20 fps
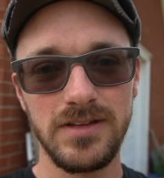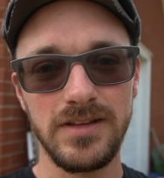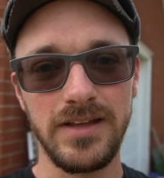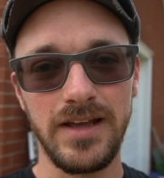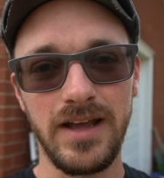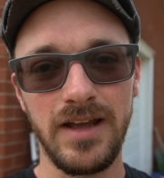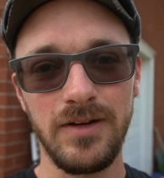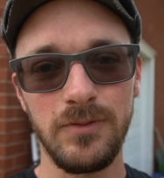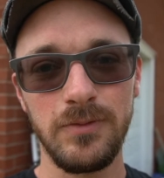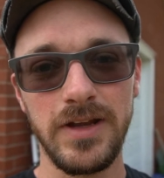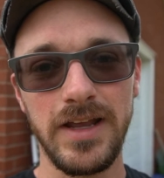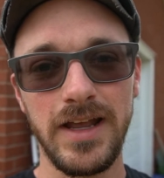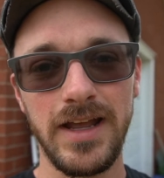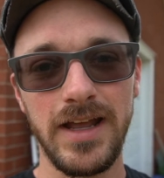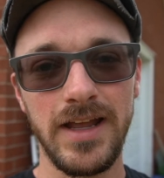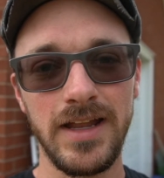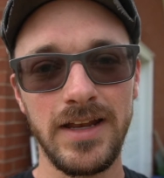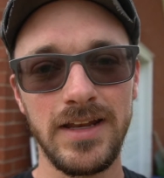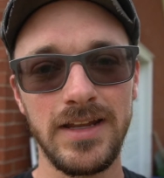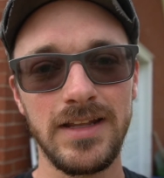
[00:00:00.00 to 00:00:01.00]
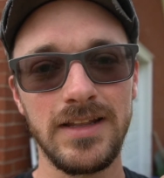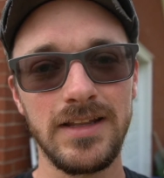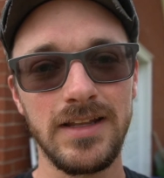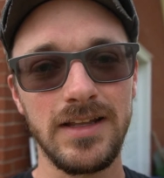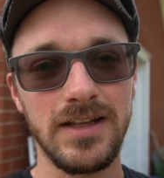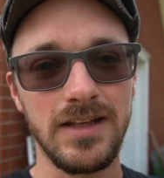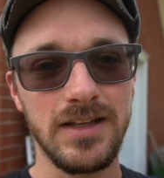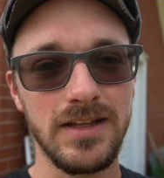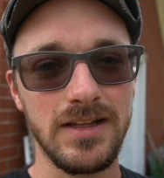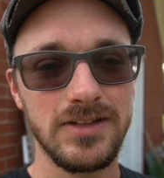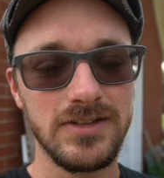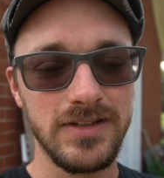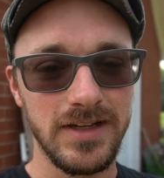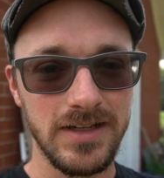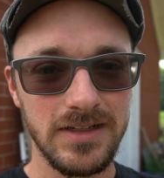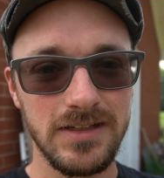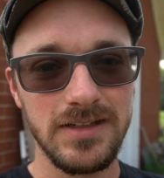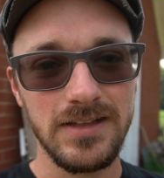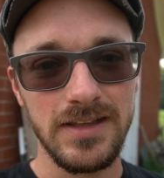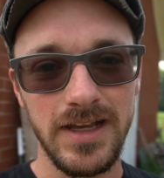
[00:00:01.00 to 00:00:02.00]
that we had in the
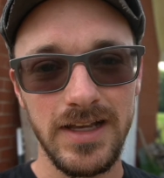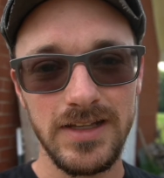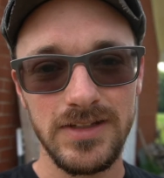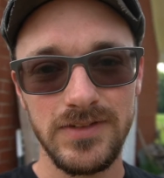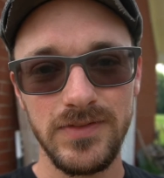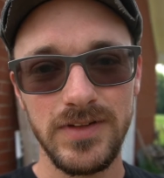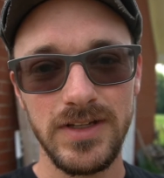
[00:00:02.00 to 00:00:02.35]
second to last